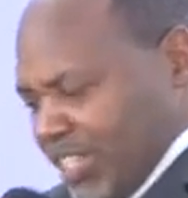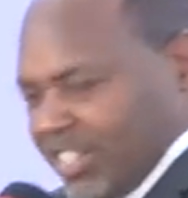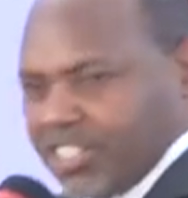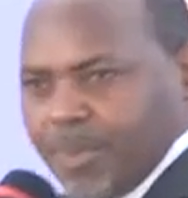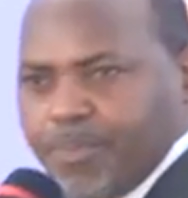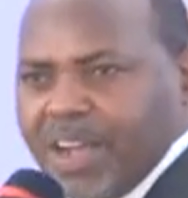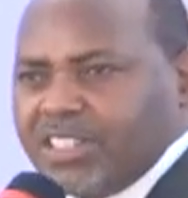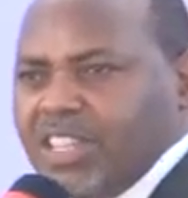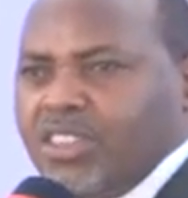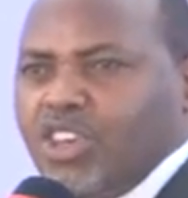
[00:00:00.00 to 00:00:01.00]
that
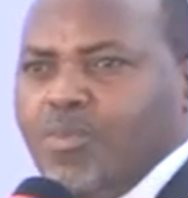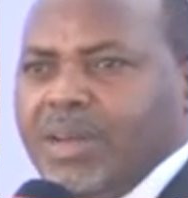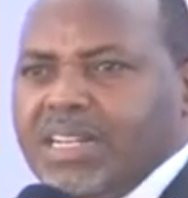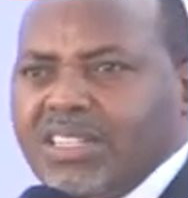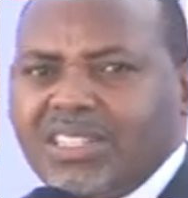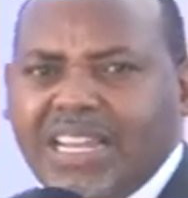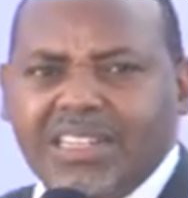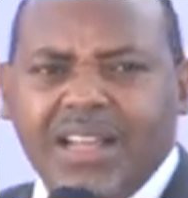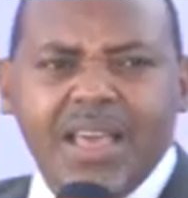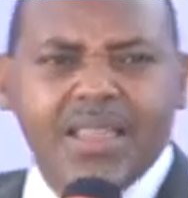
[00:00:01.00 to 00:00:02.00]
surpasses human understanding.